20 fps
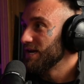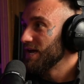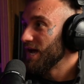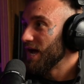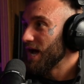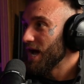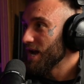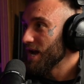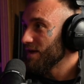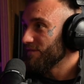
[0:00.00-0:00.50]

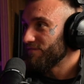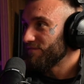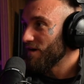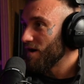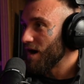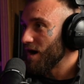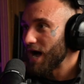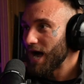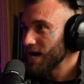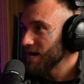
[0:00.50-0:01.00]
And I
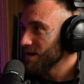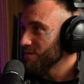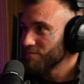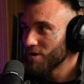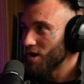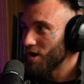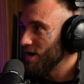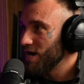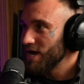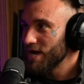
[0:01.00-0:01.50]
thought, I am
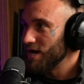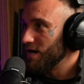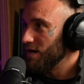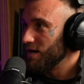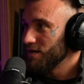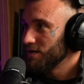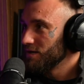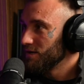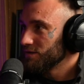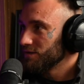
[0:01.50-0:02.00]
not
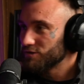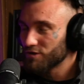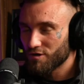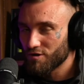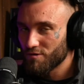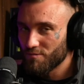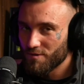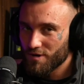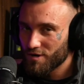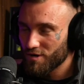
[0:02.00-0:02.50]
here to
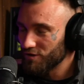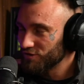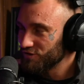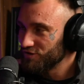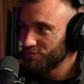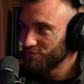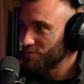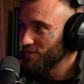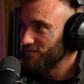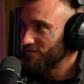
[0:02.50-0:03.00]
come across
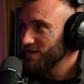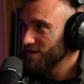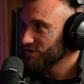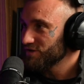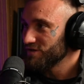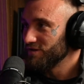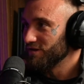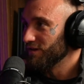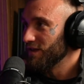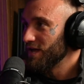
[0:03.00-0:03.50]
as
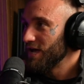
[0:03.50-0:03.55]
professional.